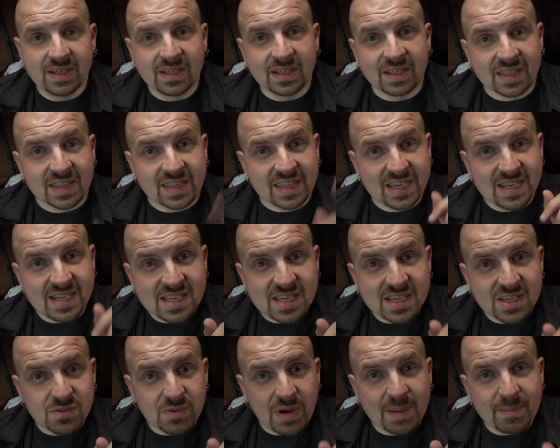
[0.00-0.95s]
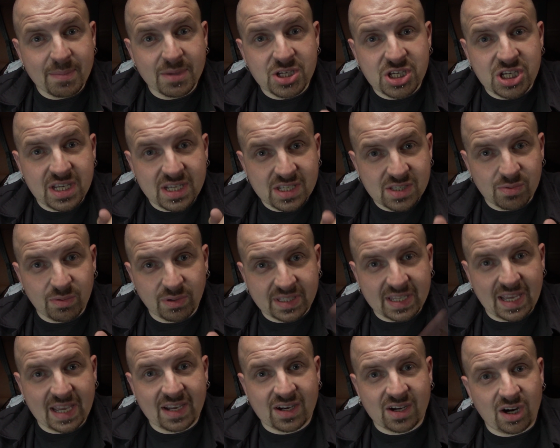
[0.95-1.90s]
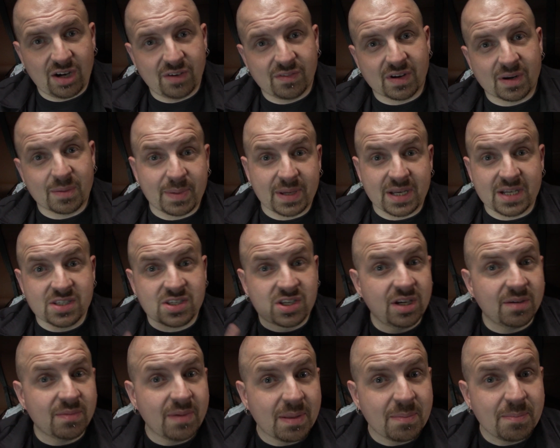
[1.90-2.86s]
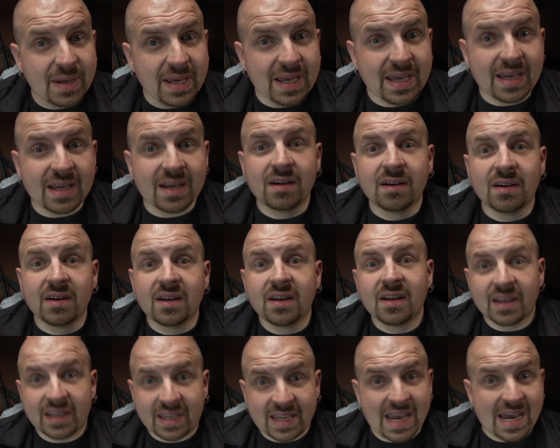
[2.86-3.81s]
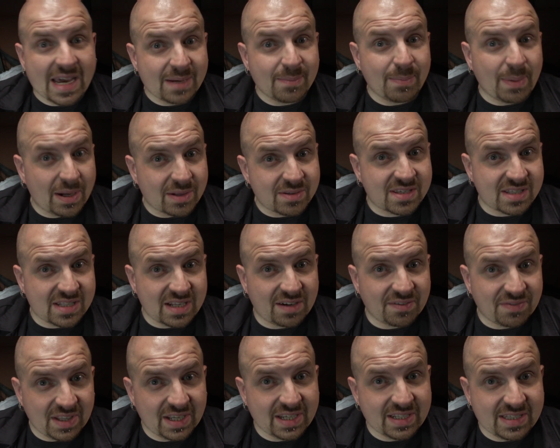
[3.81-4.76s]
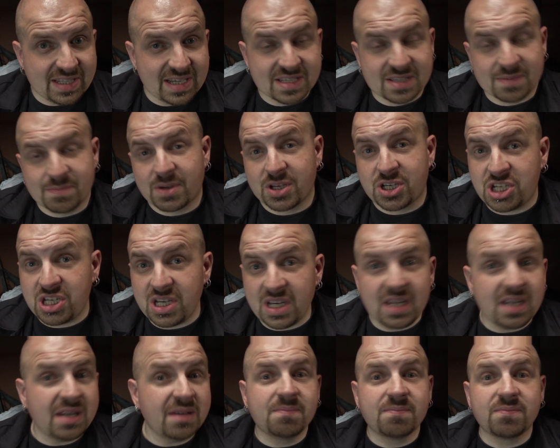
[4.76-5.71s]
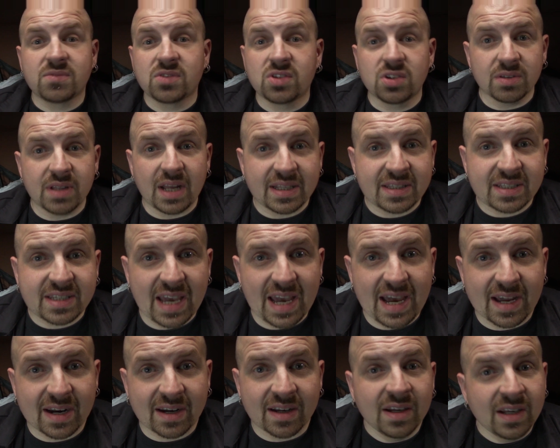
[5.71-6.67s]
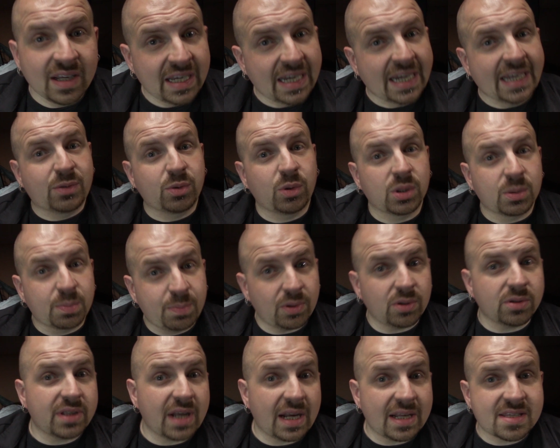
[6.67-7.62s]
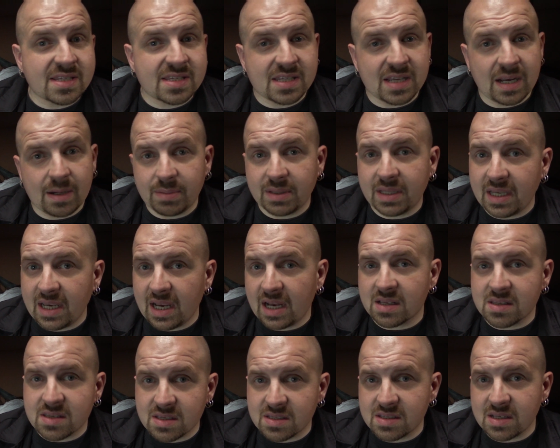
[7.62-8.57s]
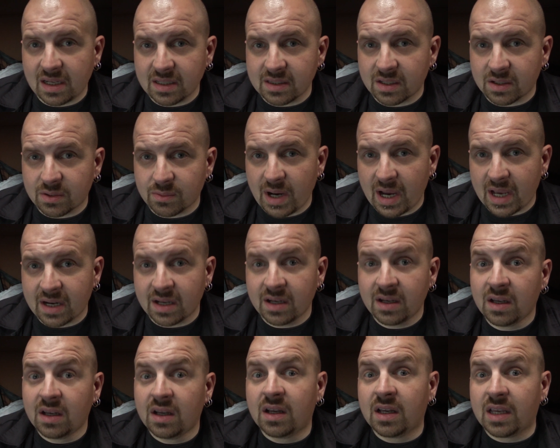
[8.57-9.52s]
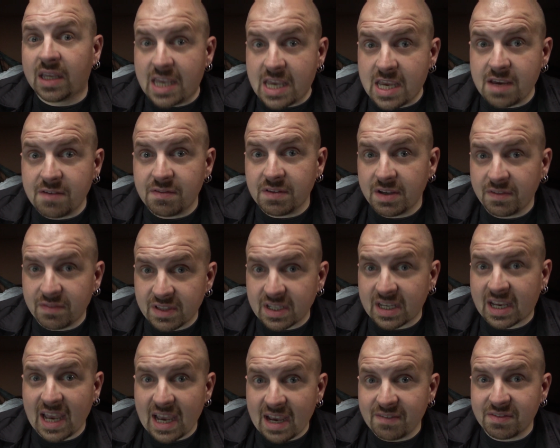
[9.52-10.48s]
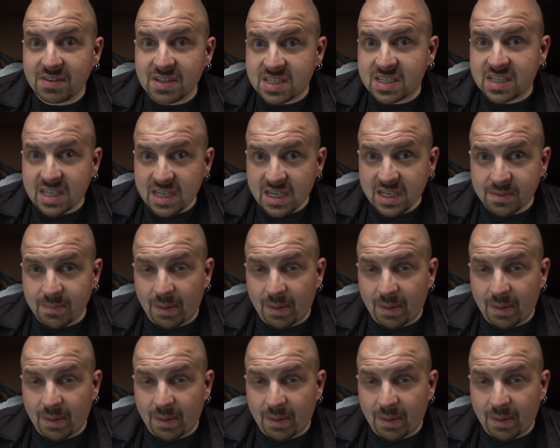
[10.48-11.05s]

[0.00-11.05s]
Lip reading: This is why machines will take over, because human being care about stuff like this. Machine do not care. It will put on somebody else's underwear, even if they have the skid